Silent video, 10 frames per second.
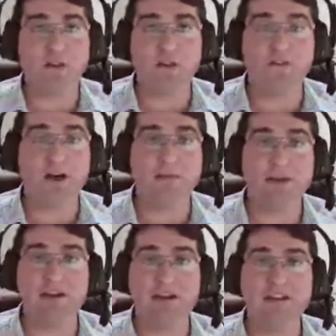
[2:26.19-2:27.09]
the farmer
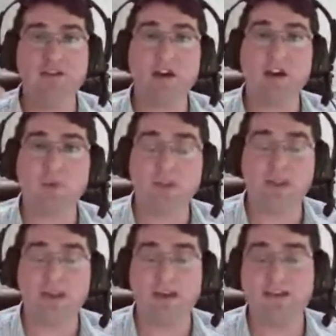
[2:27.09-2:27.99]
can integrate with
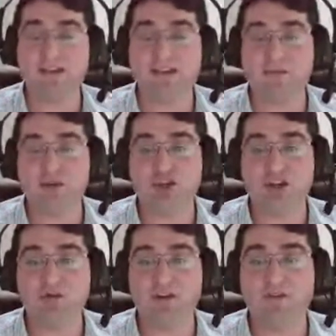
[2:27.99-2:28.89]
their existing
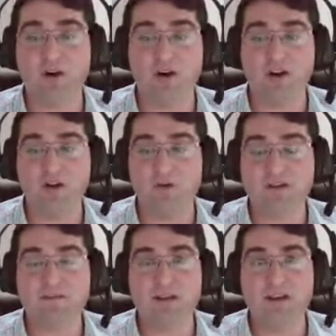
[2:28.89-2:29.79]
machinery via a
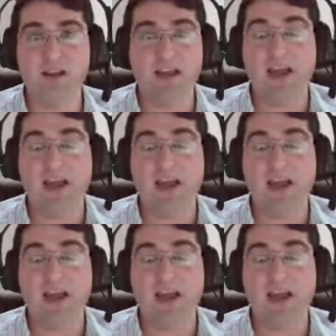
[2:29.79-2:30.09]
USB,